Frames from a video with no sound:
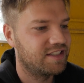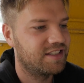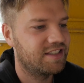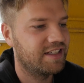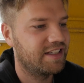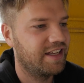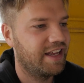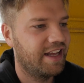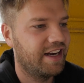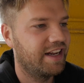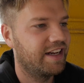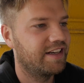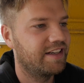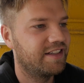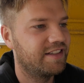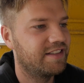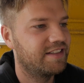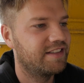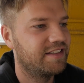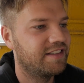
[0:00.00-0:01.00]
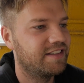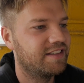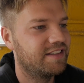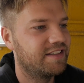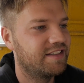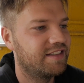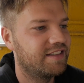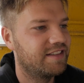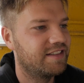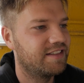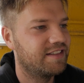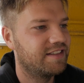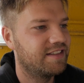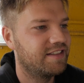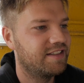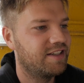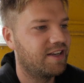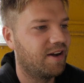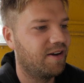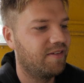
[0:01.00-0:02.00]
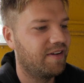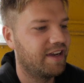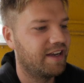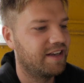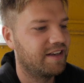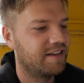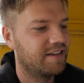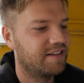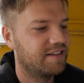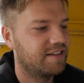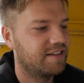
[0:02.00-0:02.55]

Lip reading: to get it going.